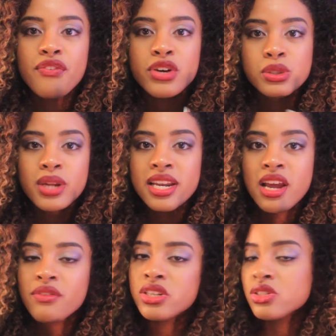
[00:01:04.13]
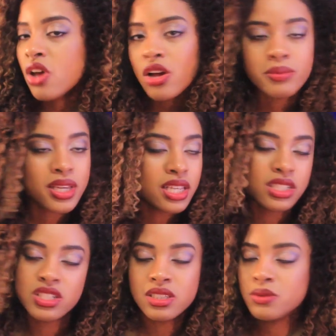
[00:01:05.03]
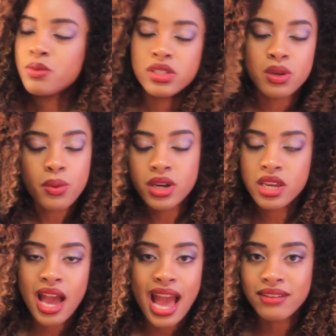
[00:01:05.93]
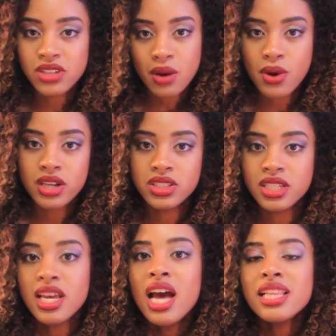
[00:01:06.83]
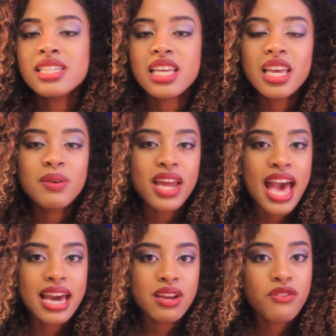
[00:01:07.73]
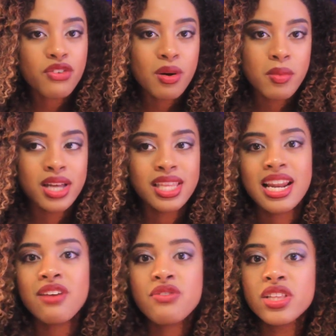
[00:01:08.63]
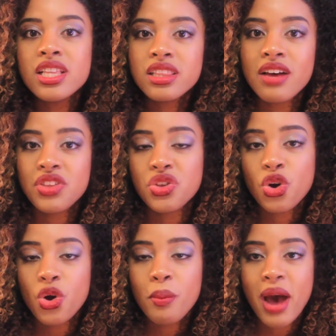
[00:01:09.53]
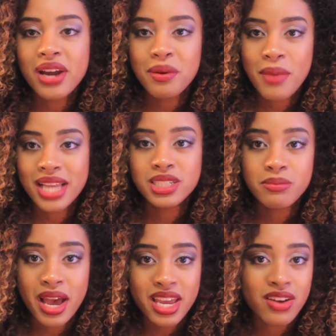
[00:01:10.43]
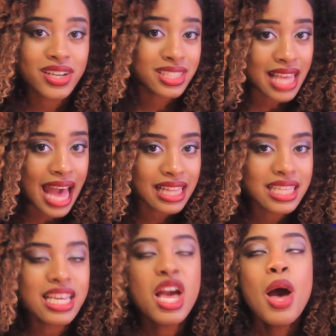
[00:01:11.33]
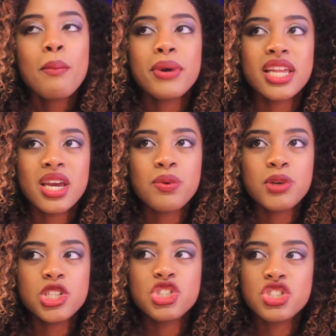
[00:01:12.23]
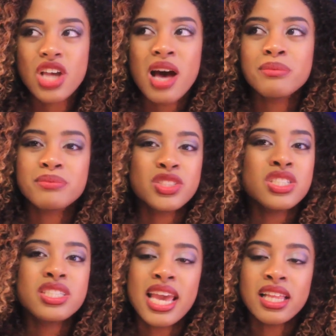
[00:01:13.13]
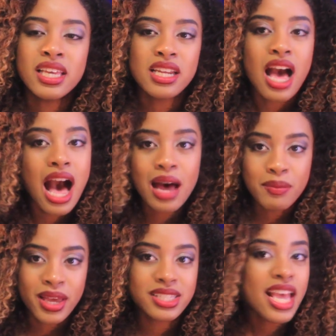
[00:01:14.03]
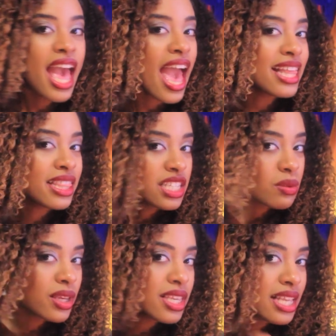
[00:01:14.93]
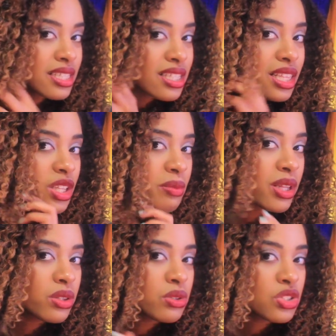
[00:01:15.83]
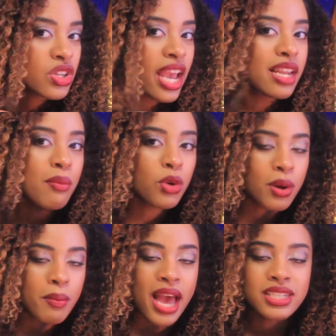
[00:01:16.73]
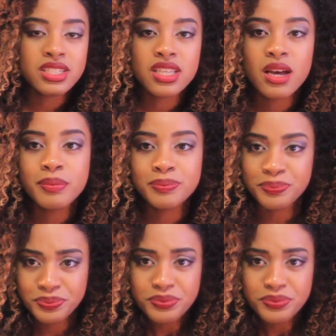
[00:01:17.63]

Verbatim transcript: first one I never installed because it just wasn't working out after I washed it. The second one I had in for a month, and I really love that the curl pattern matched my hair exactly, but it was um, just tangly and a hot mess. And this one, yes, it's a little bit looser and it more matches, um,